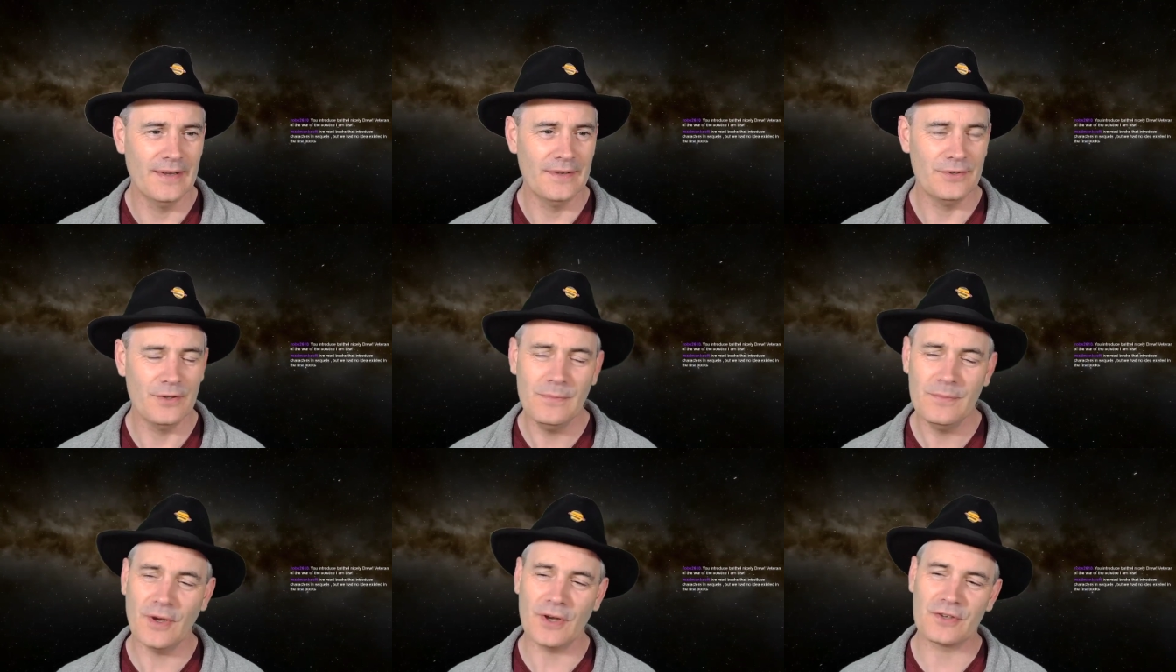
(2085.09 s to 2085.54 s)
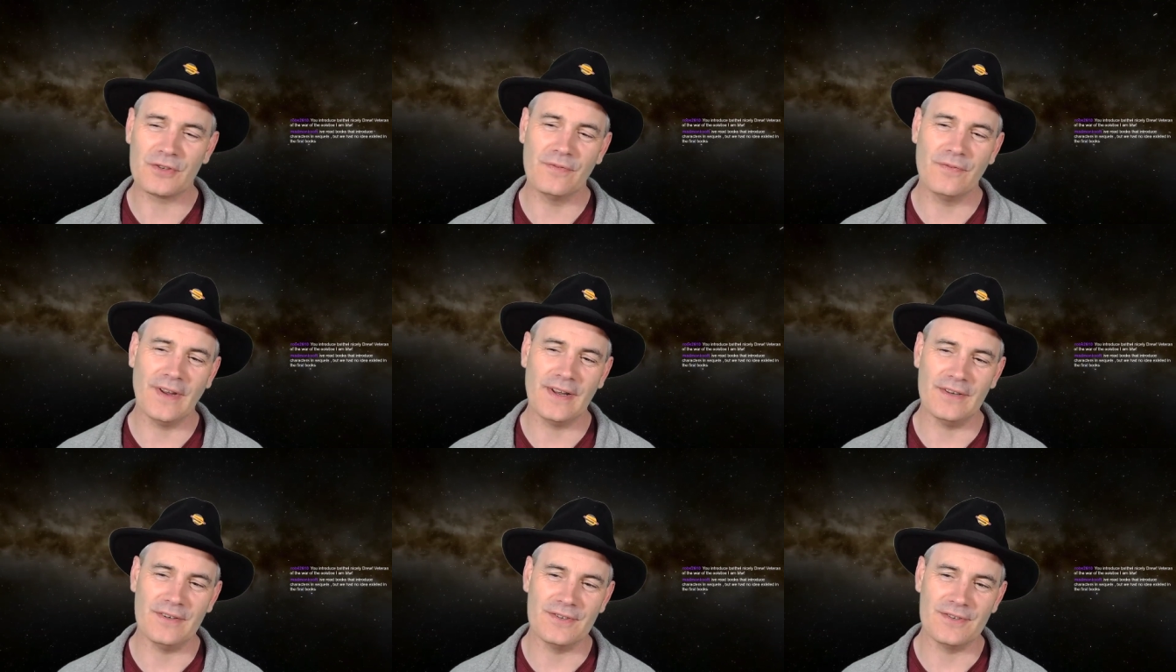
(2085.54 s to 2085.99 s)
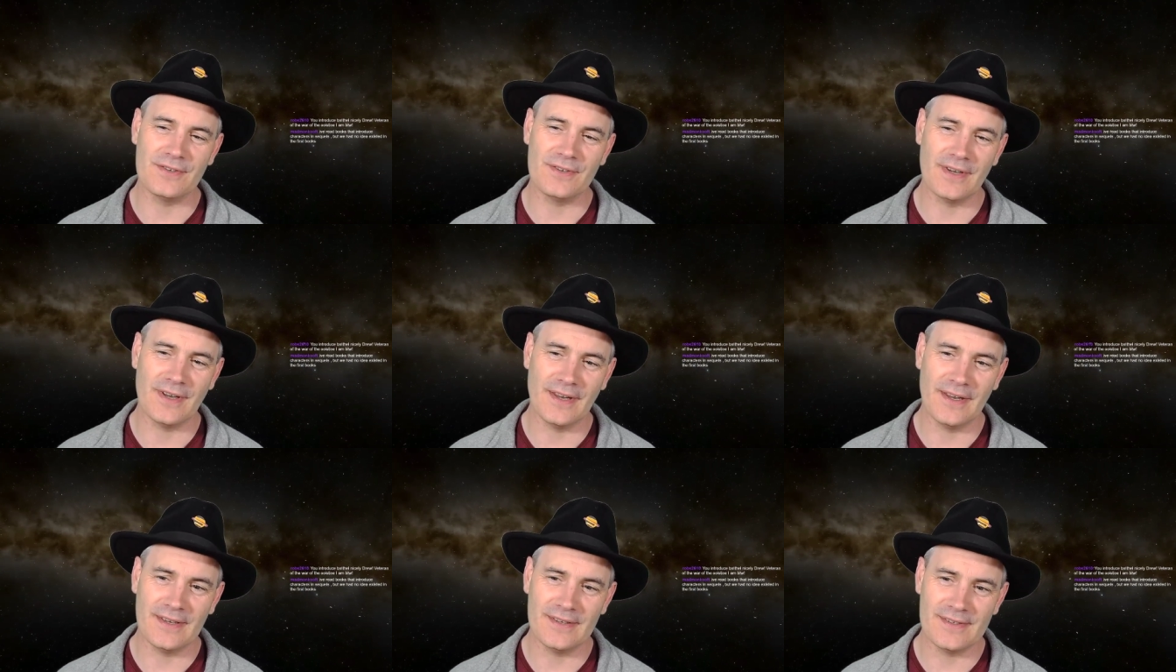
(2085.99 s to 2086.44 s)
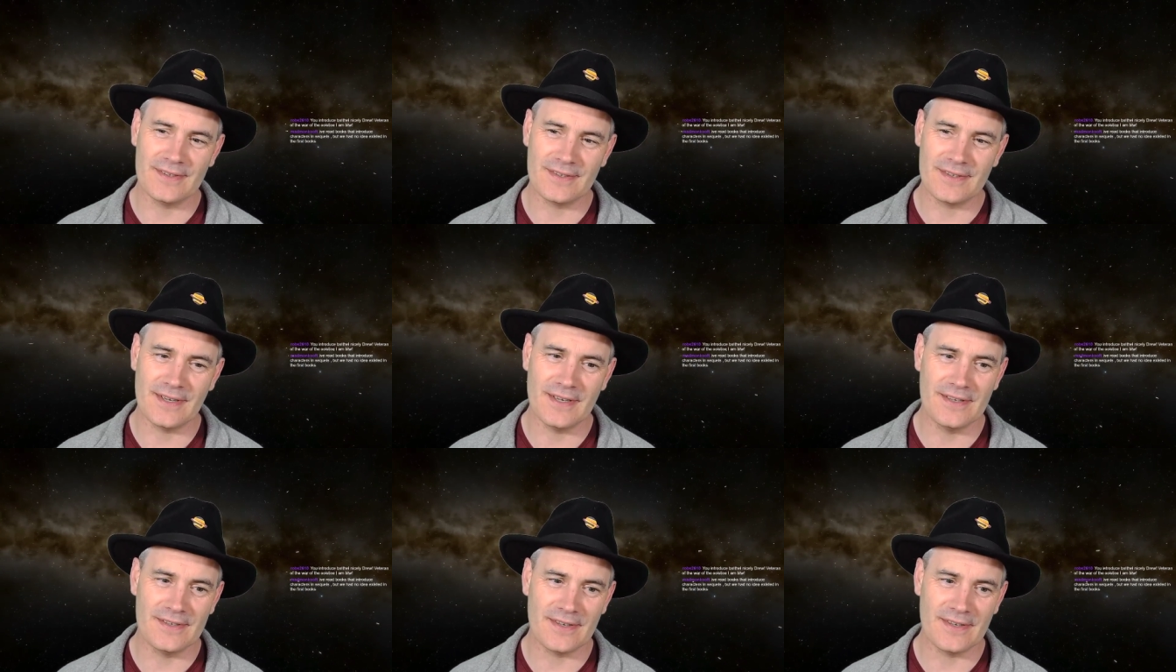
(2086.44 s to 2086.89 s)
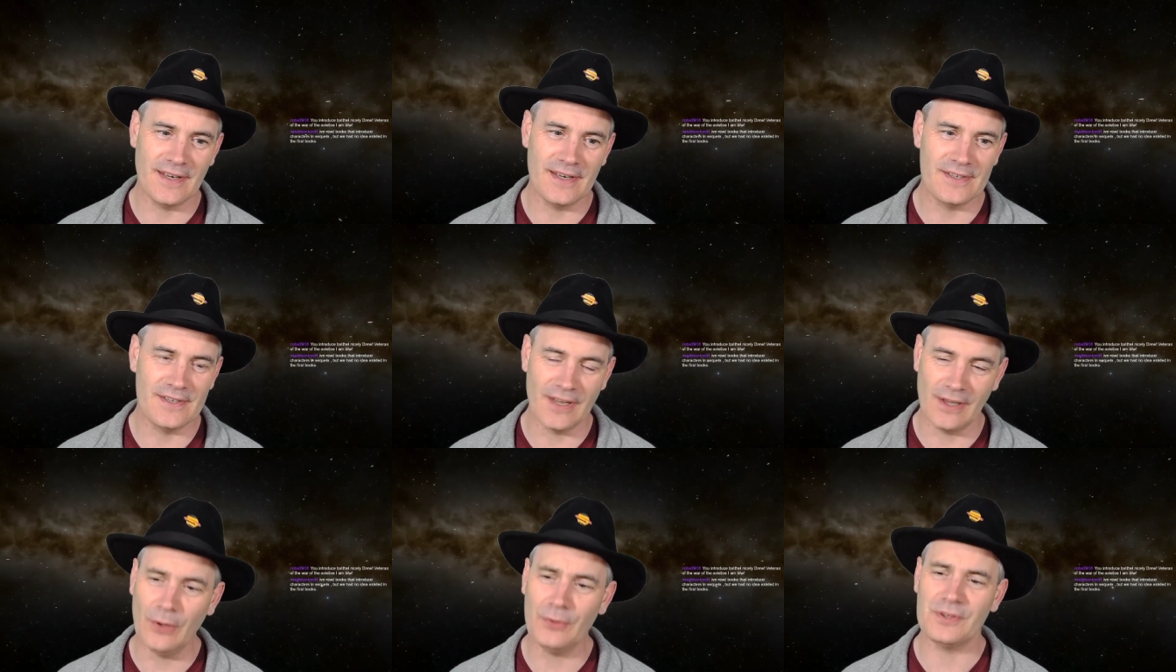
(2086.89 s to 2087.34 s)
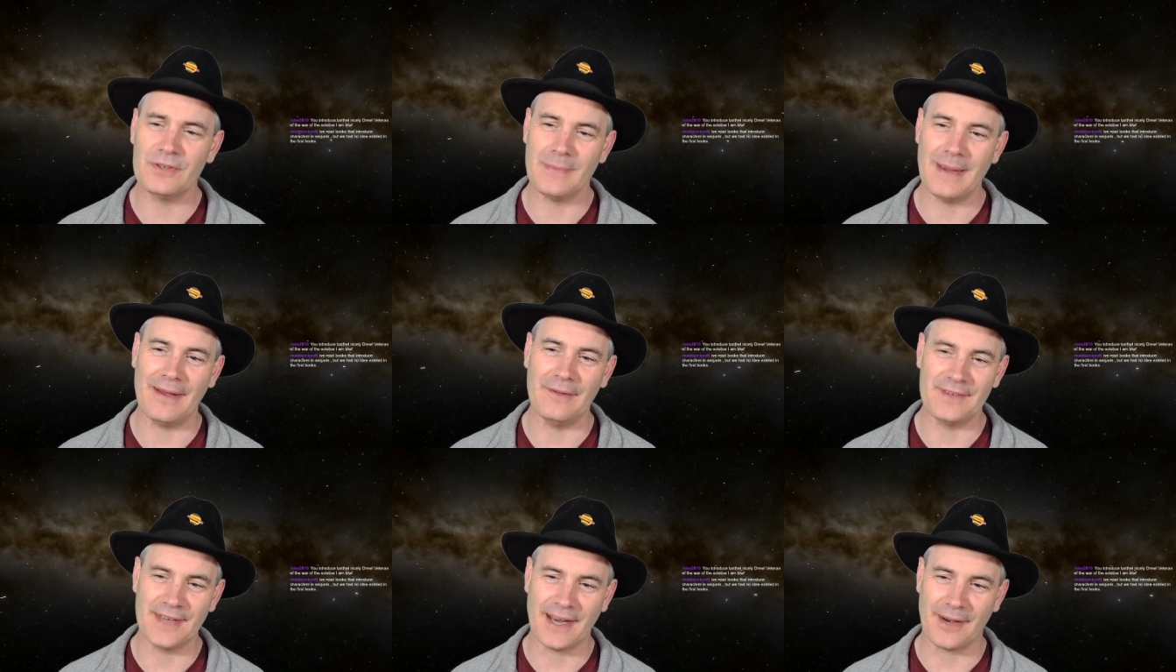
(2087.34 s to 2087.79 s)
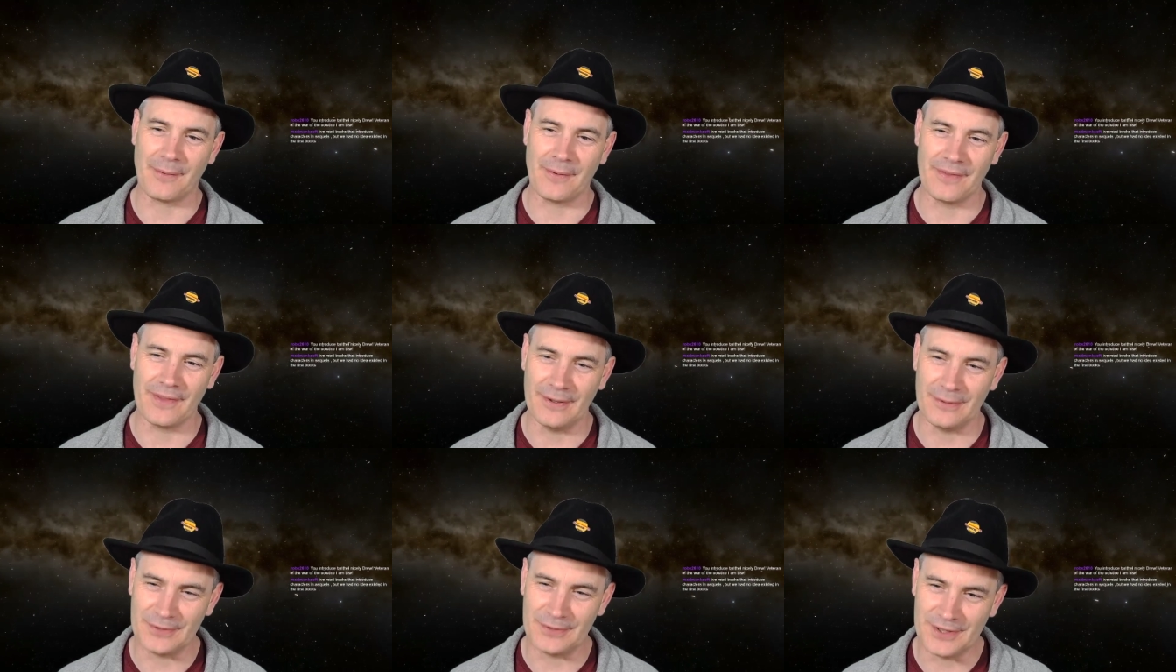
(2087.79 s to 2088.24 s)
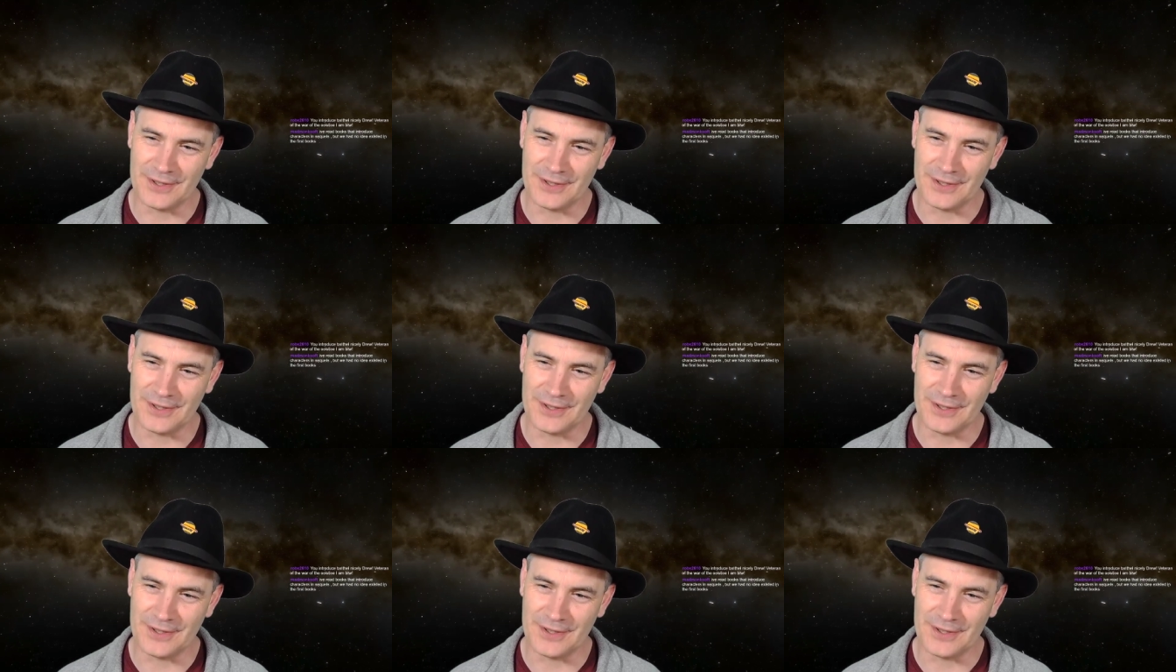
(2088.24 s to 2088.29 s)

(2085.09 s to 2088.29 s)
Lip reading: Doomdark's Revenge is a lot about Tarothel.